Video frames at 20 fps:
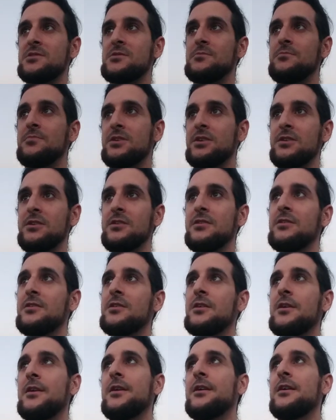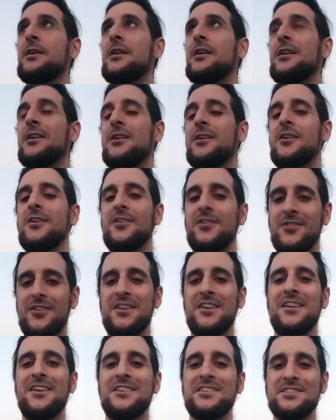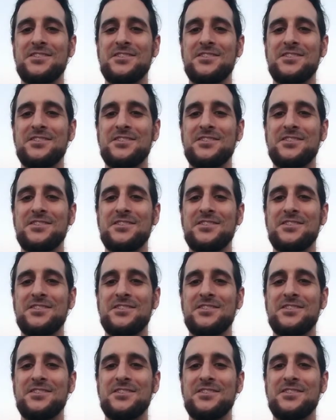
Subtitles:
to be. Okay, yeah,